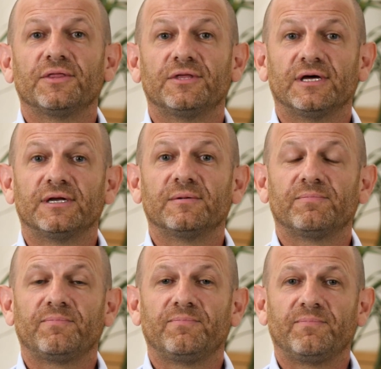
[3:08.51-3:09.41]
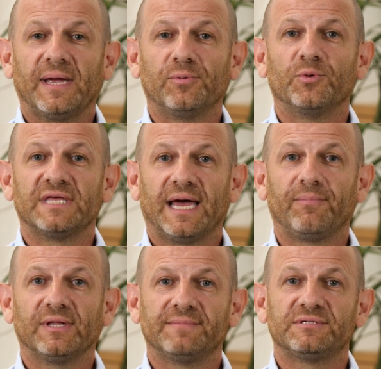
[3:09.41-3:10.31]
that people with
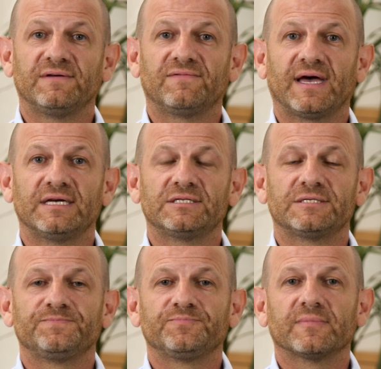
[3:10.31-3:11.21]
epilepsy face.